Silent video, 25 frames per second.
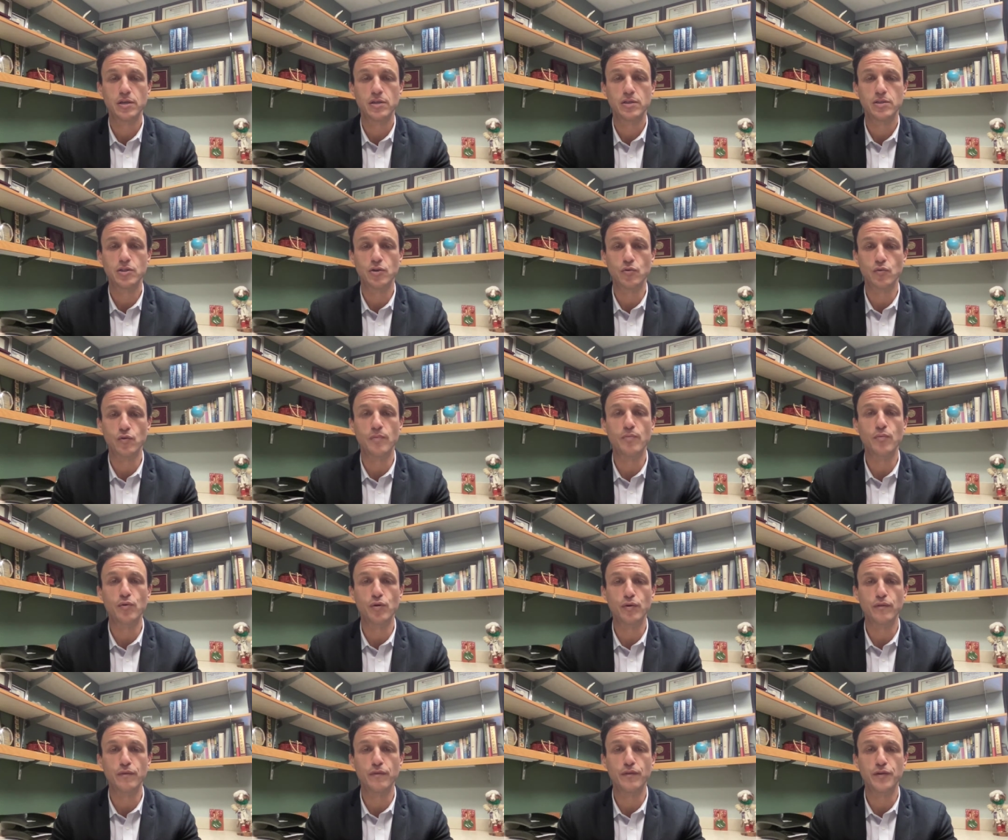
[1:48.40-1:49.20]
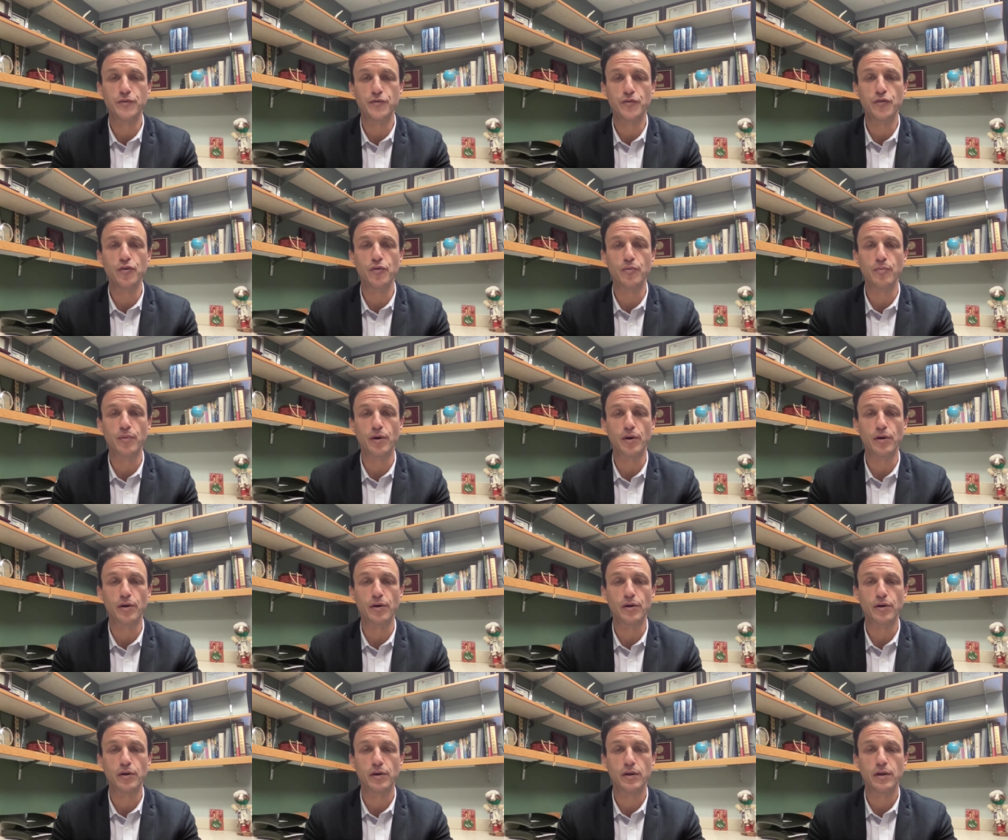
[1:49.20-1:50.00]
to remove the
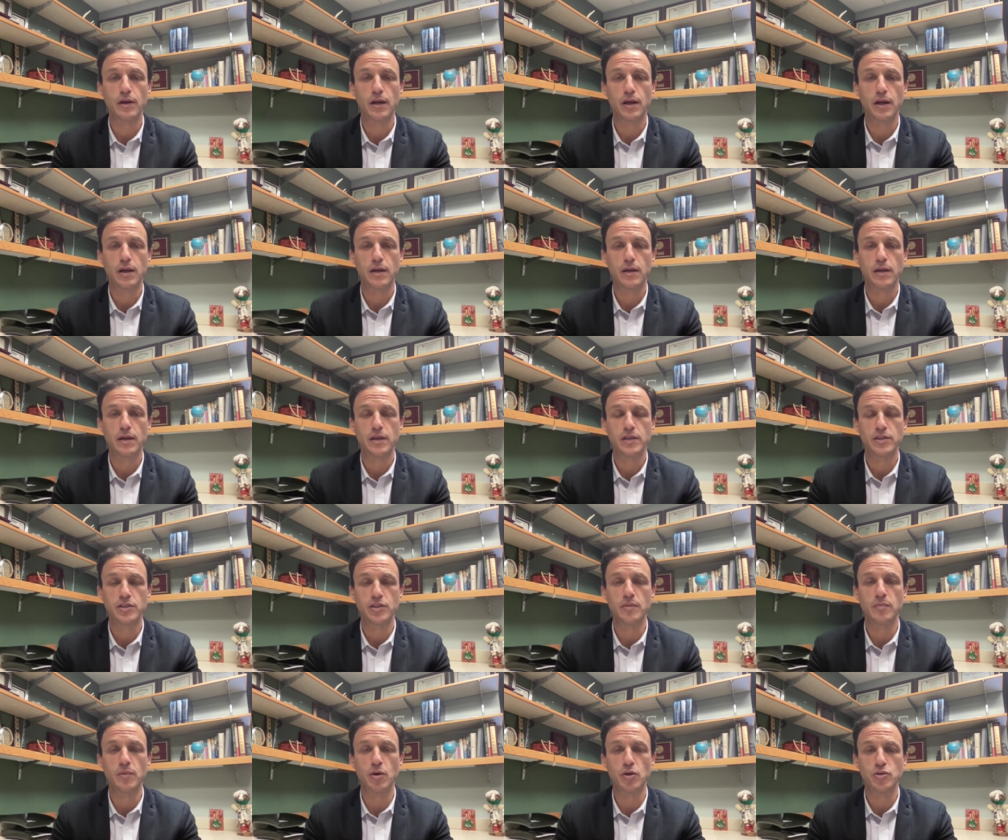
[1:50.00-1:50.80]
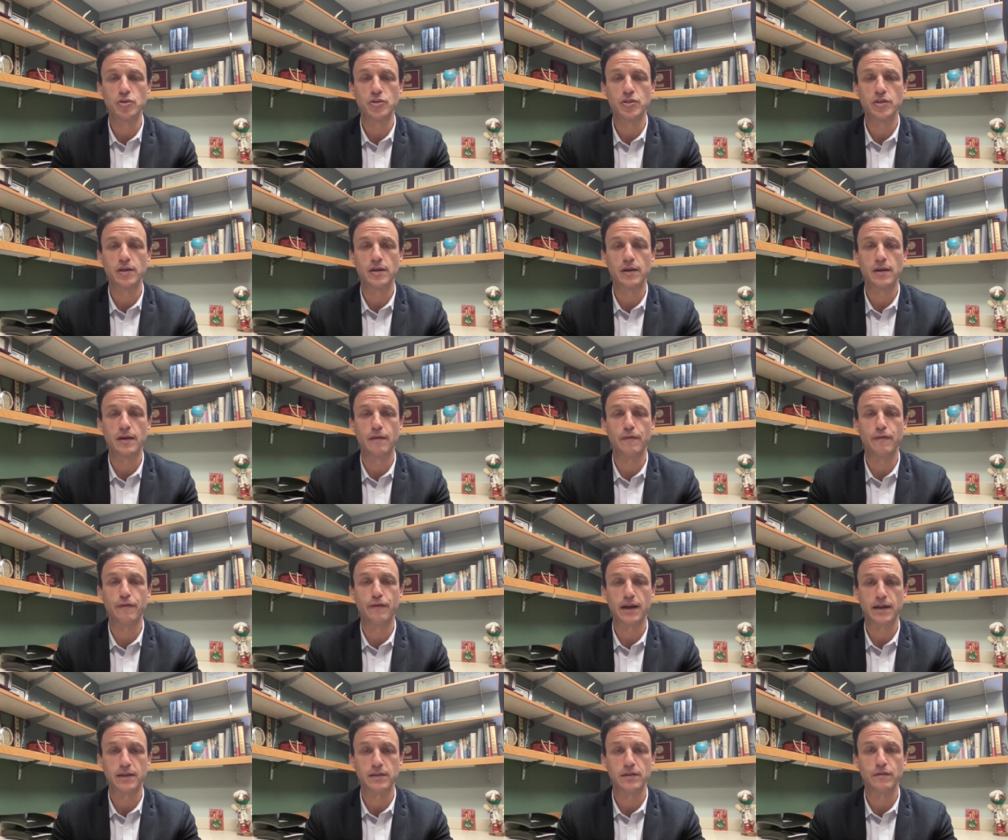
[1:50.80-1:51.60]
tumor, is the most
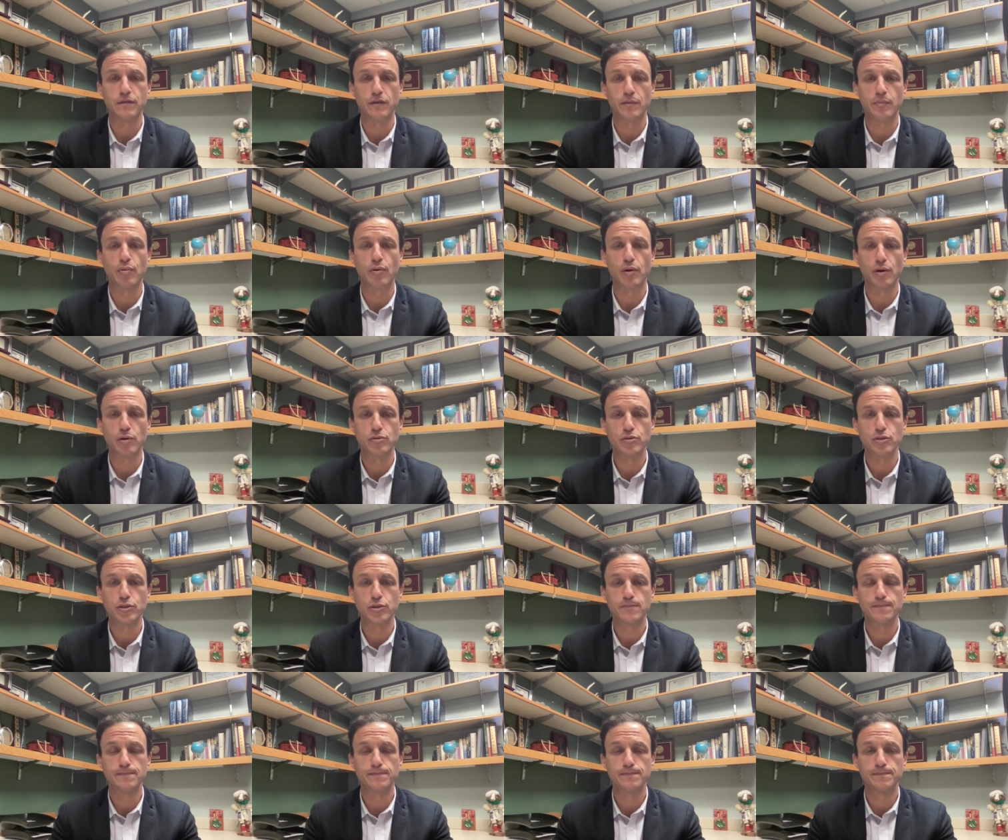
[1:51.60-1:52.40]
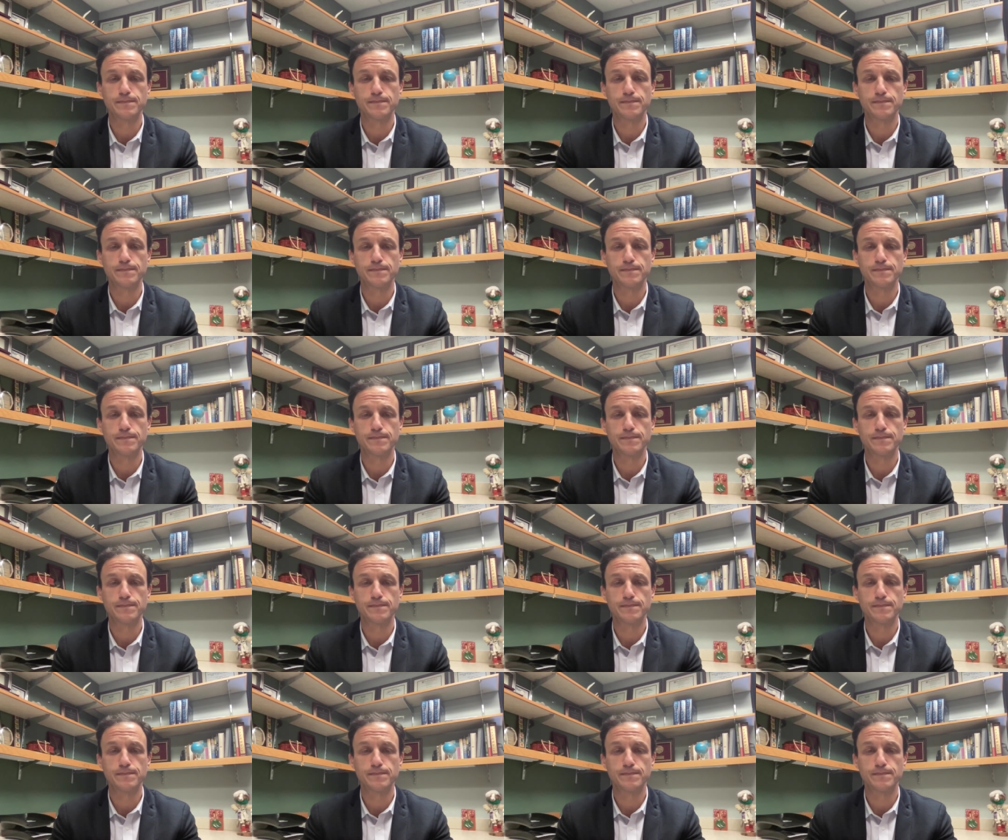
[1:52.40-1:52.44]
effective approach.